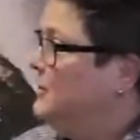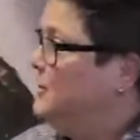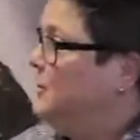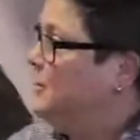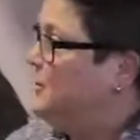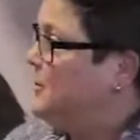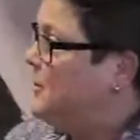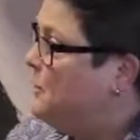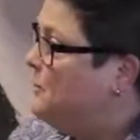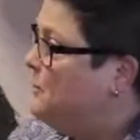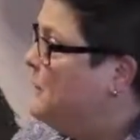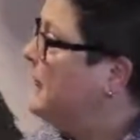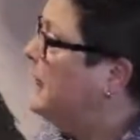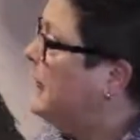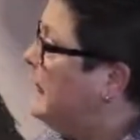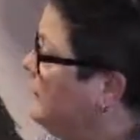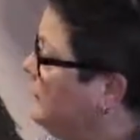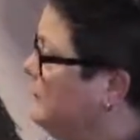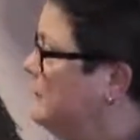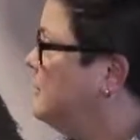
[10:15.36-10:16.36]
she's no
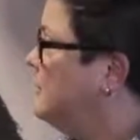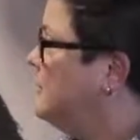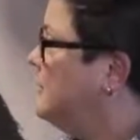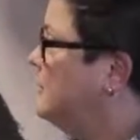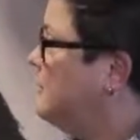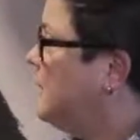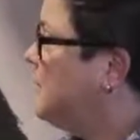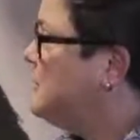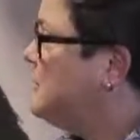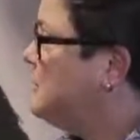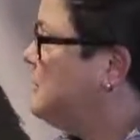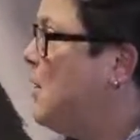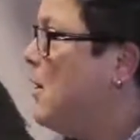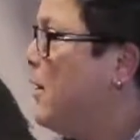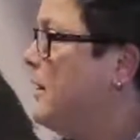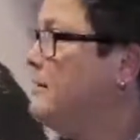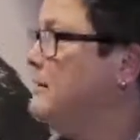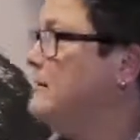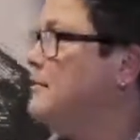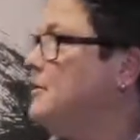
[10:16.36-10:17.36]
ninny. She's very
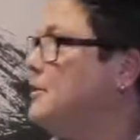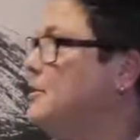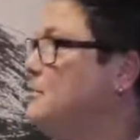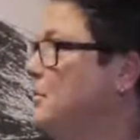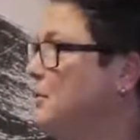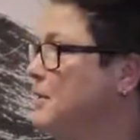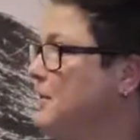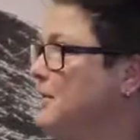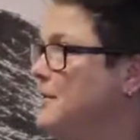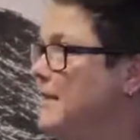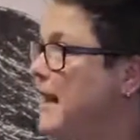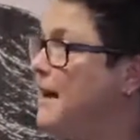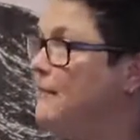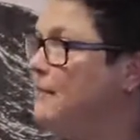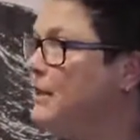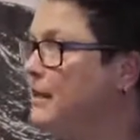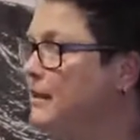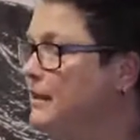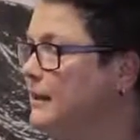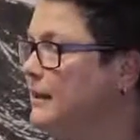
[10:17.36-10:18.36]
smart. She's pretty
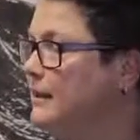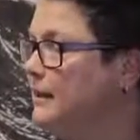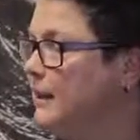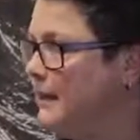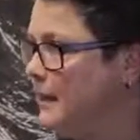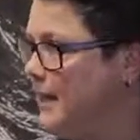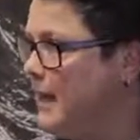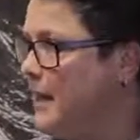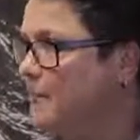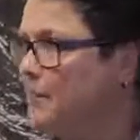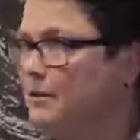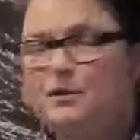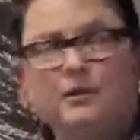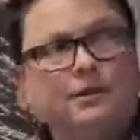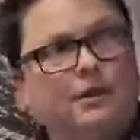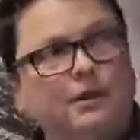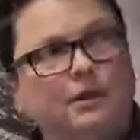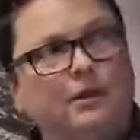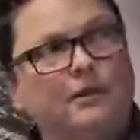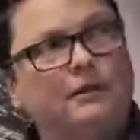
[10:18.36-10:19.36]
savvy, and it happened to
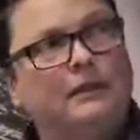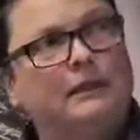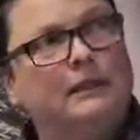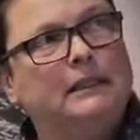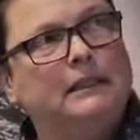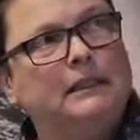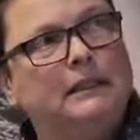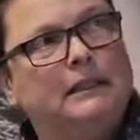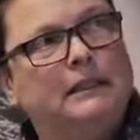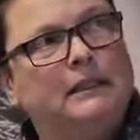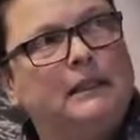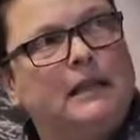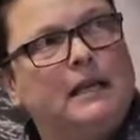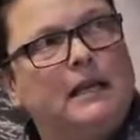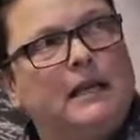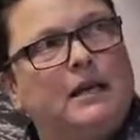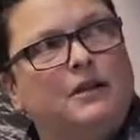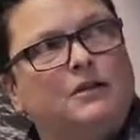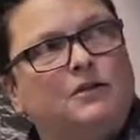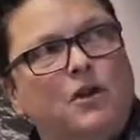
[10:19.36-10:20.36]
her.
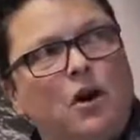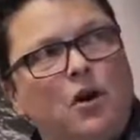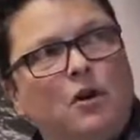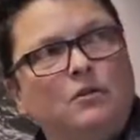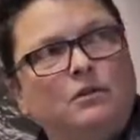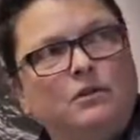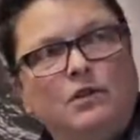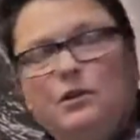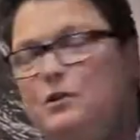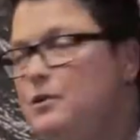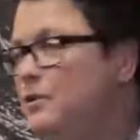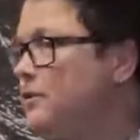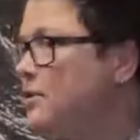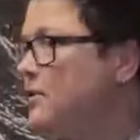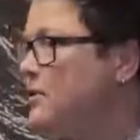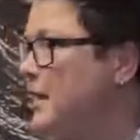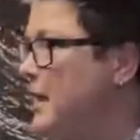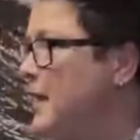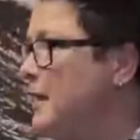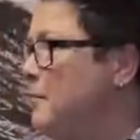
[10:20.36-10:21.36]
Don't use the
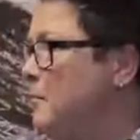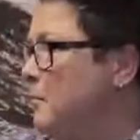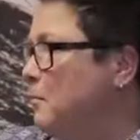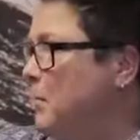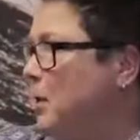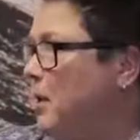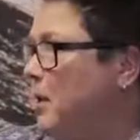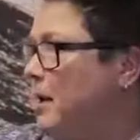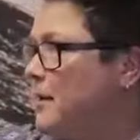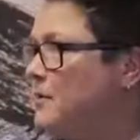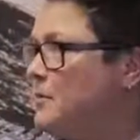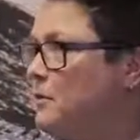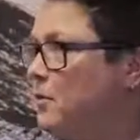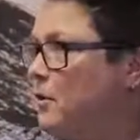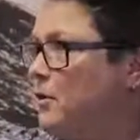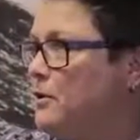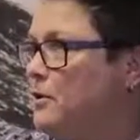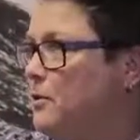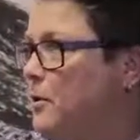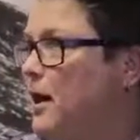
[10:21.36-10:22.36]
same
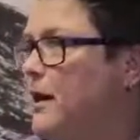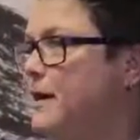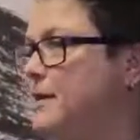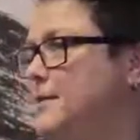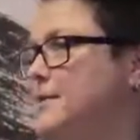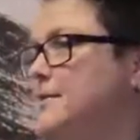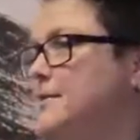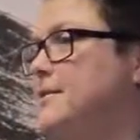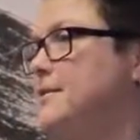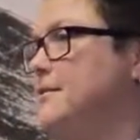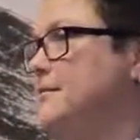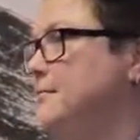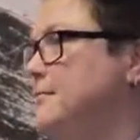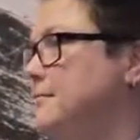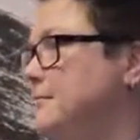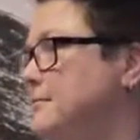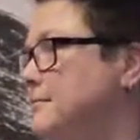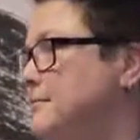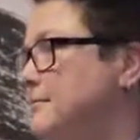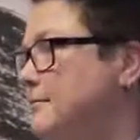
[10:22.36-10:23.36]
password twice.
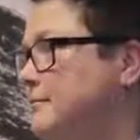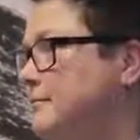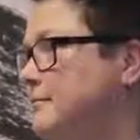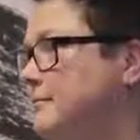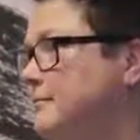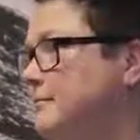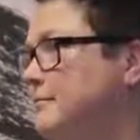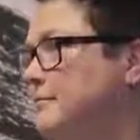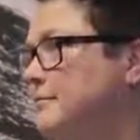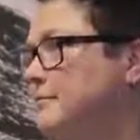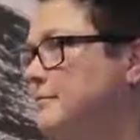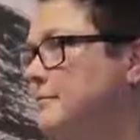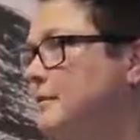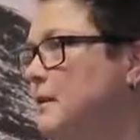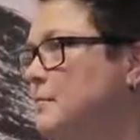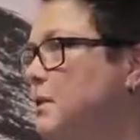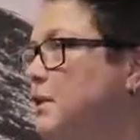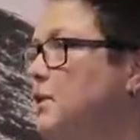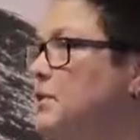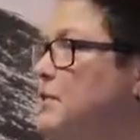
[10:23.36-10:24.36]

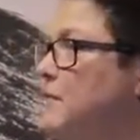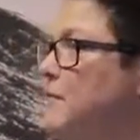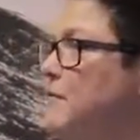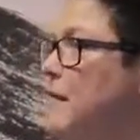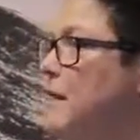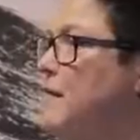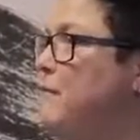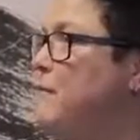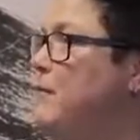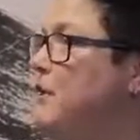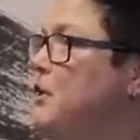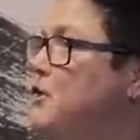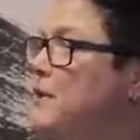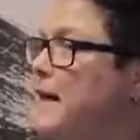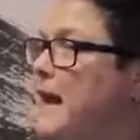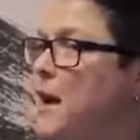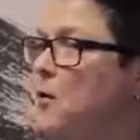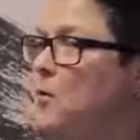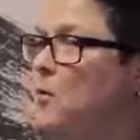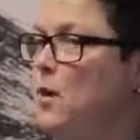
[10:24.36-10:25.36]
Because if they figure
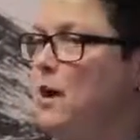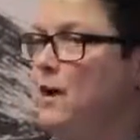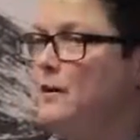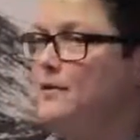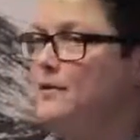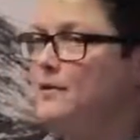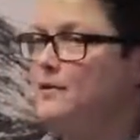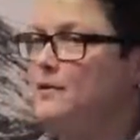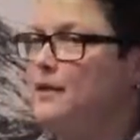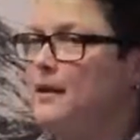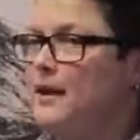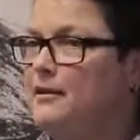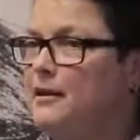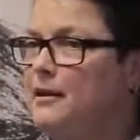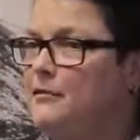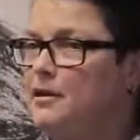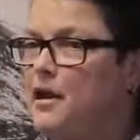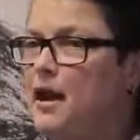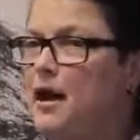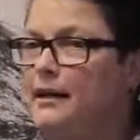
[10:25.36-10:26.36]
it out once, now
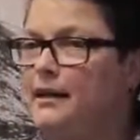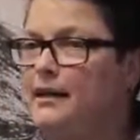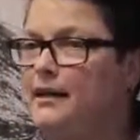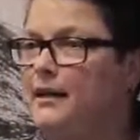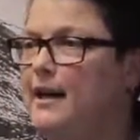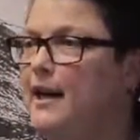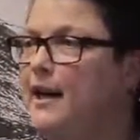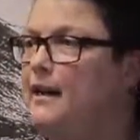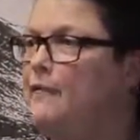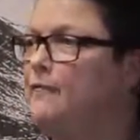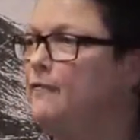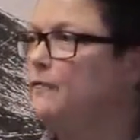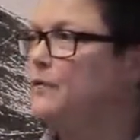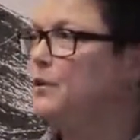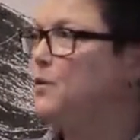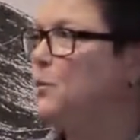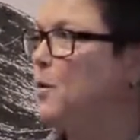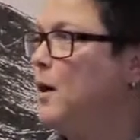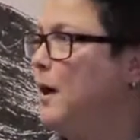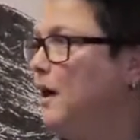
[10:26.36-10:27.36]
they've got it
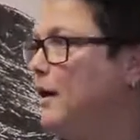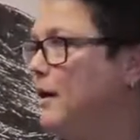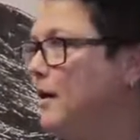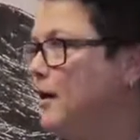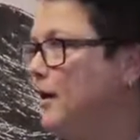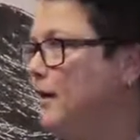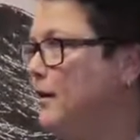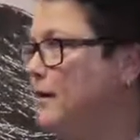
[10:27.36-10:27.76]
everywhere,